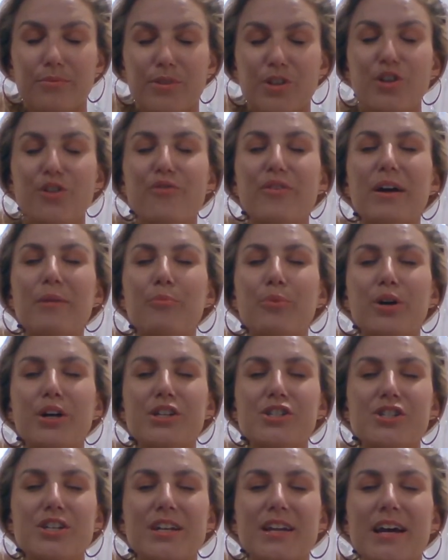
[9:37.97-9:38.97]
Your
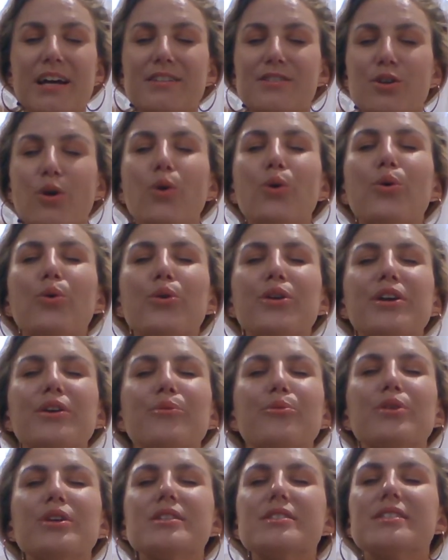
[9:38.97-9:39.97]
vibration has already
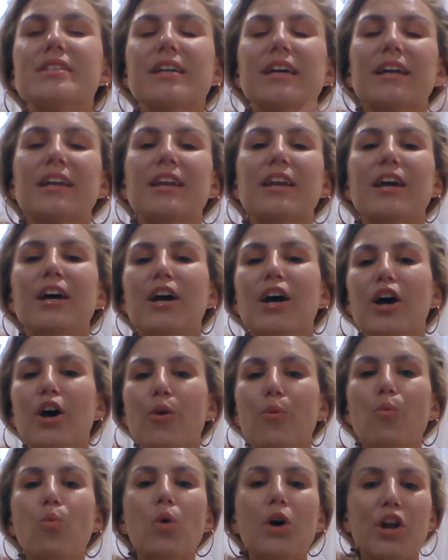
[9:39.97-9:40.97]
risen
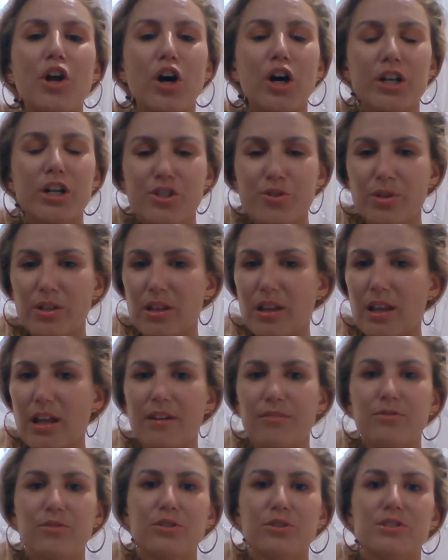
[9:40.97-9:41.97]
100
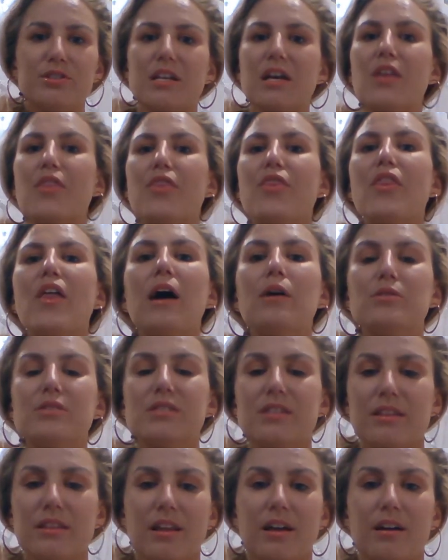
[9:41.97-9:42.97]
levels,
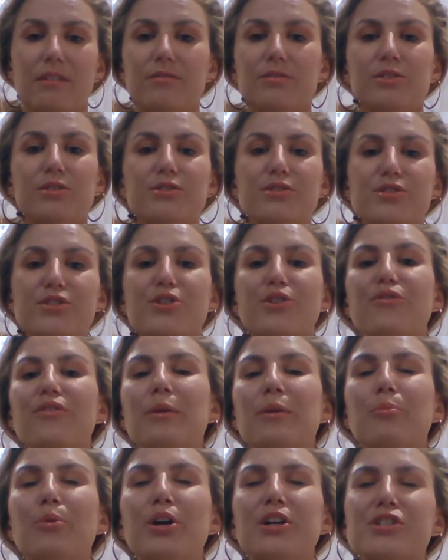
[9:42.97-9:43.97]
1,000 levels. Your
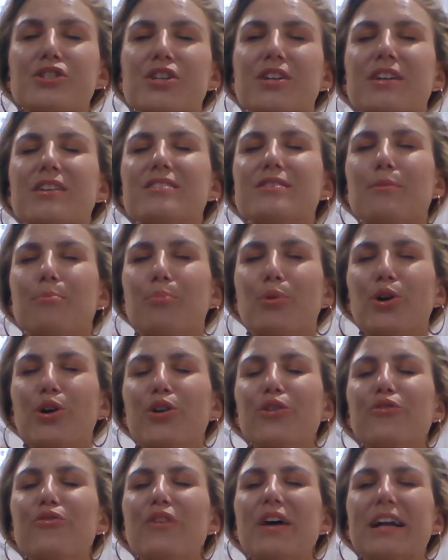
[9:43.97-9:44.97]
vibration is a
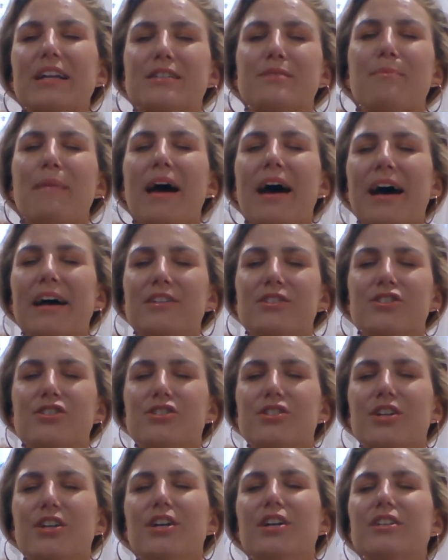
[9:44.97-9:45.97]
perfect
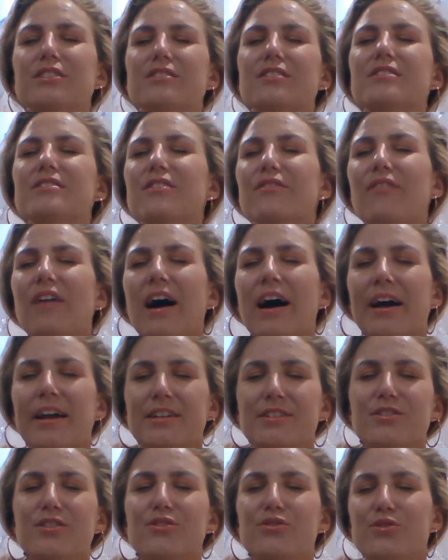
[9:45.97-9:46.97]
match to
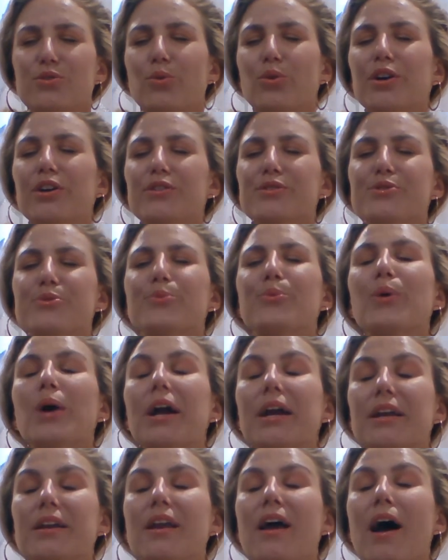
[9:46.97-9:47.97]
divine, to source
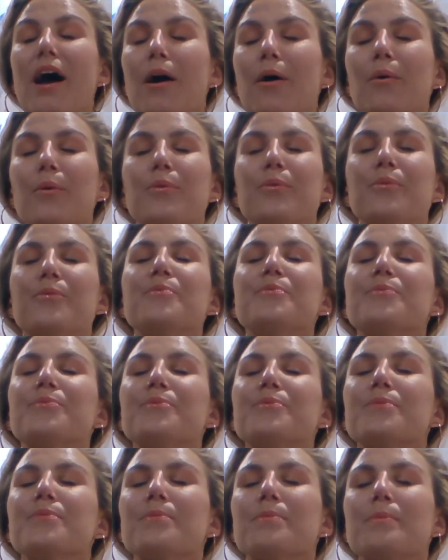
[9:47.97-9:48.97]
right now.
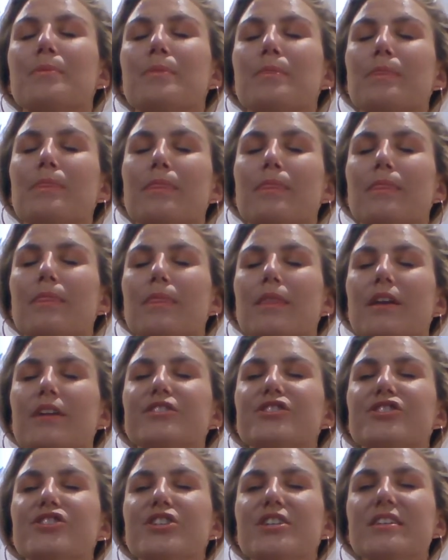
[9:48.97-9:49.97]

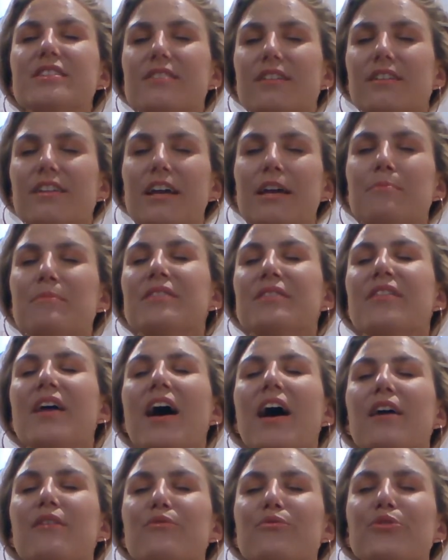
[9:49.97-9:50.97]
She is claiming
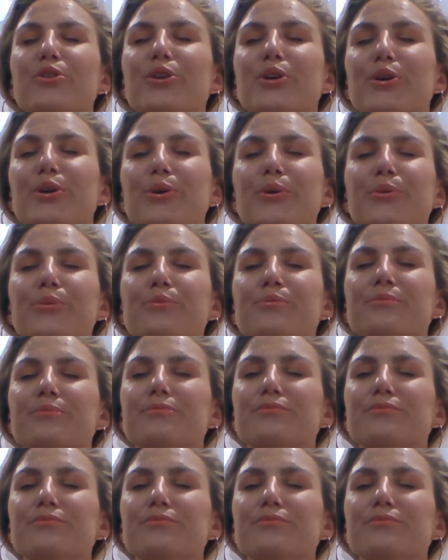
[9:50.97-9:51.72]
that for you.